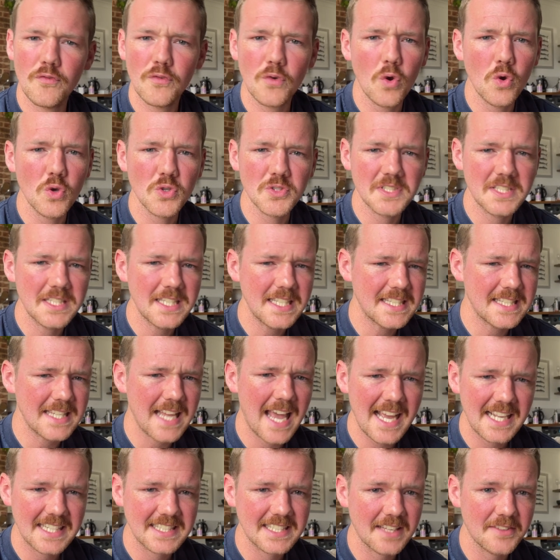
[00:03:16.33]
course, this
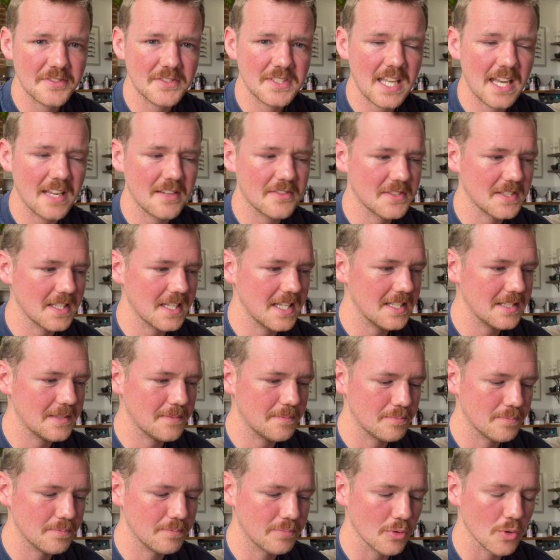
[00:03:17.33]
excess deaths is
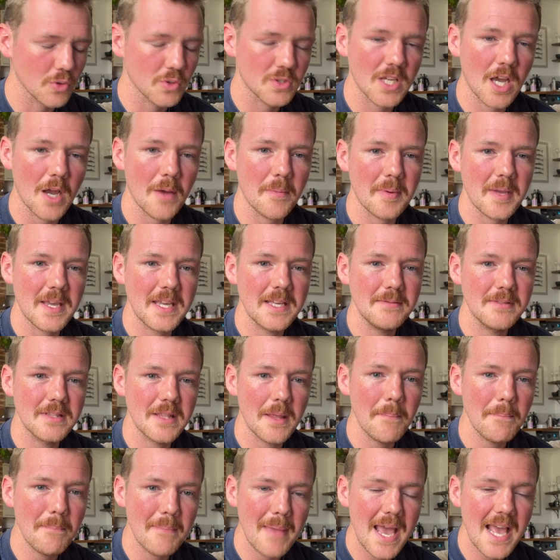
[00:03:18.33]
brought up in the
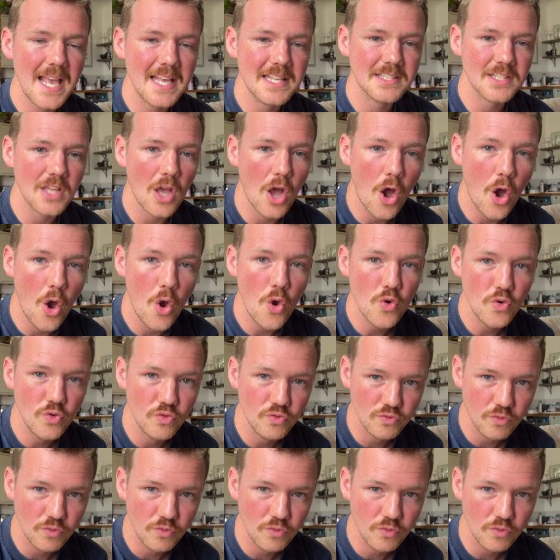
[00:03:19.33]
mayor's own